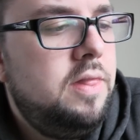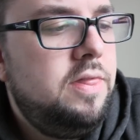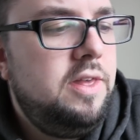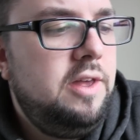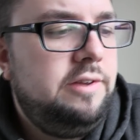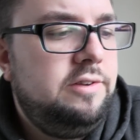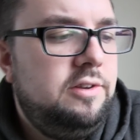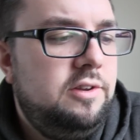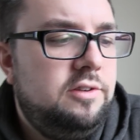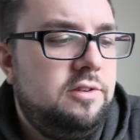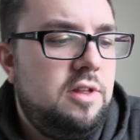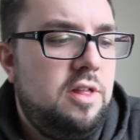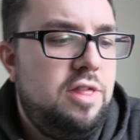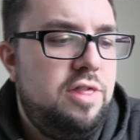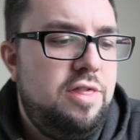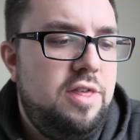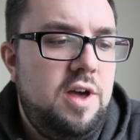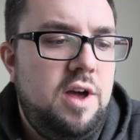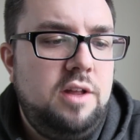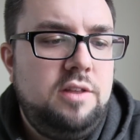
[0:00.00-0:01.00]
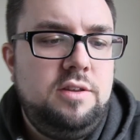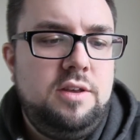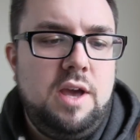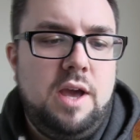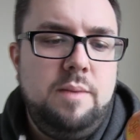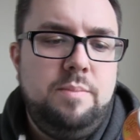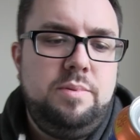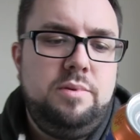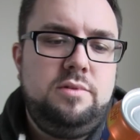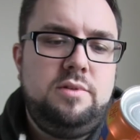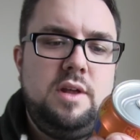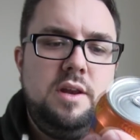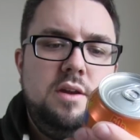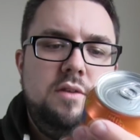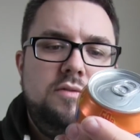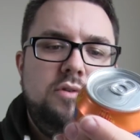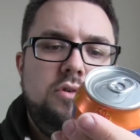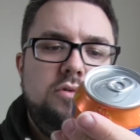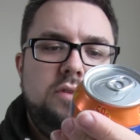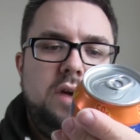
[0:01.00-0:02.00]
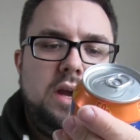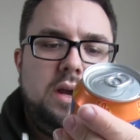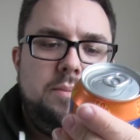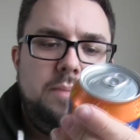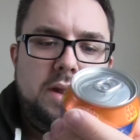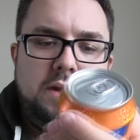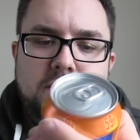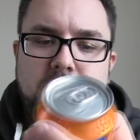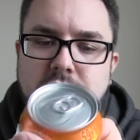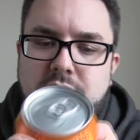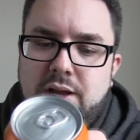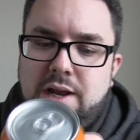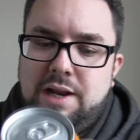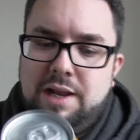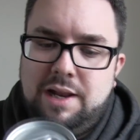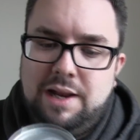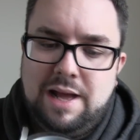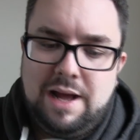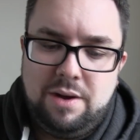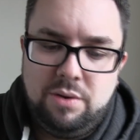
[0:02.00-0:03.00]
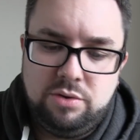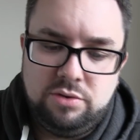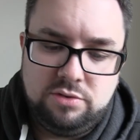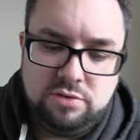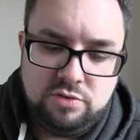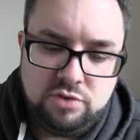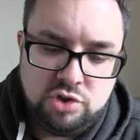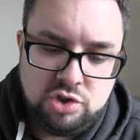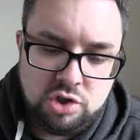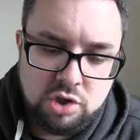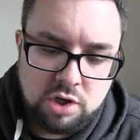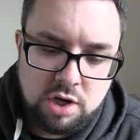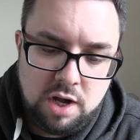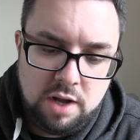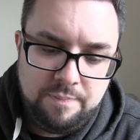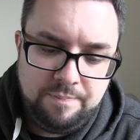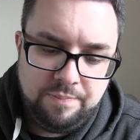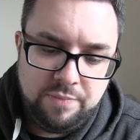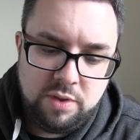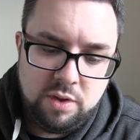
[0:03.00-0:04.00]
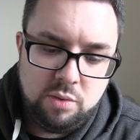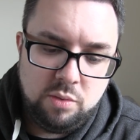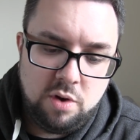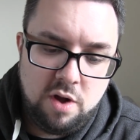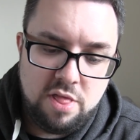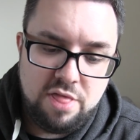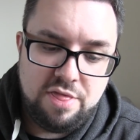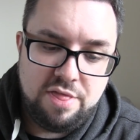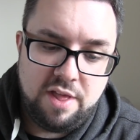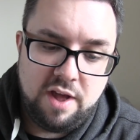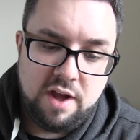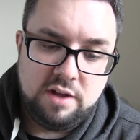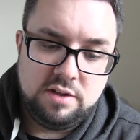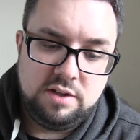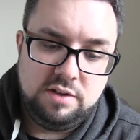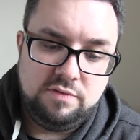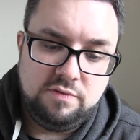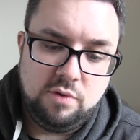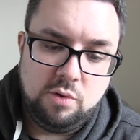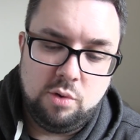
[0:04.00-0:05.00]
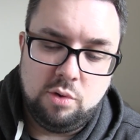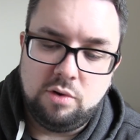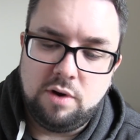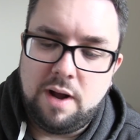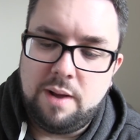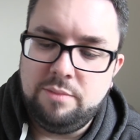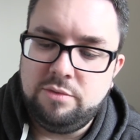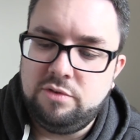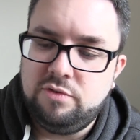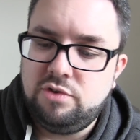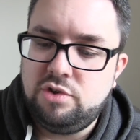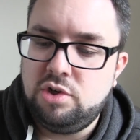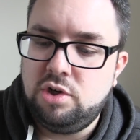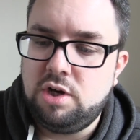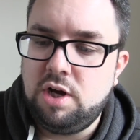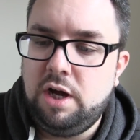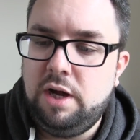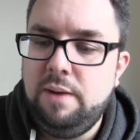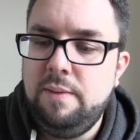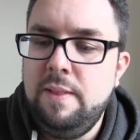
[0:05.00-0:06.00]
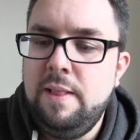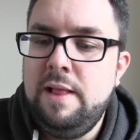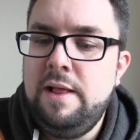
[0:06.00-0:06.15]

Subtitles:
This is 38% of your recommended daily allowance of sugar, 34 grams of sugar.